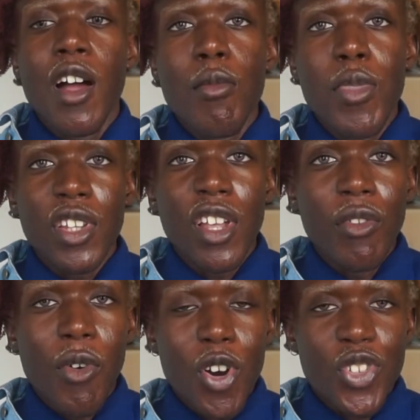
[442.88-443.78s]
But
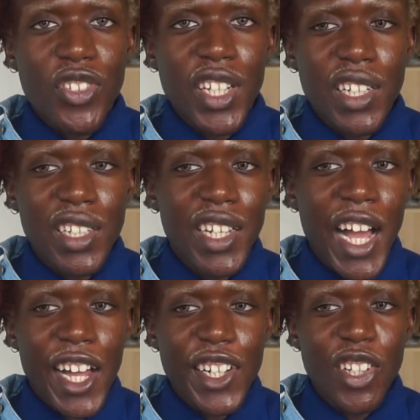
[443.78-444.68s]
unfortunately,
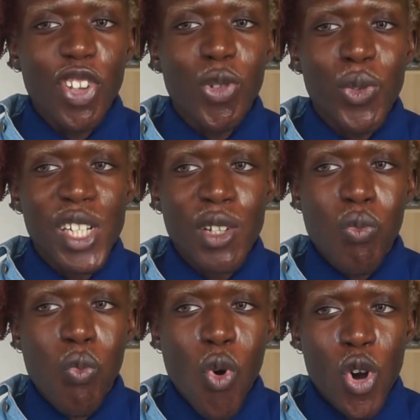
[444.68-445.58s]
I didn't really
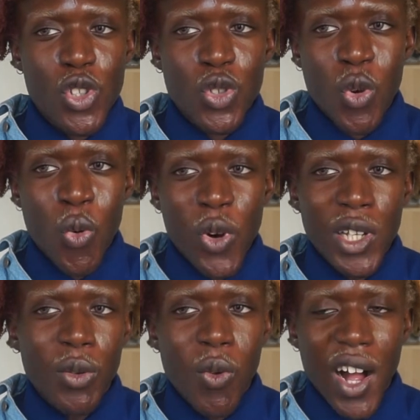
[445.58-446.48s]
watch who
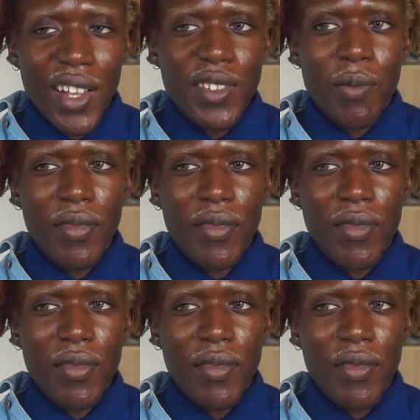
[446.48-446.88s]
it was.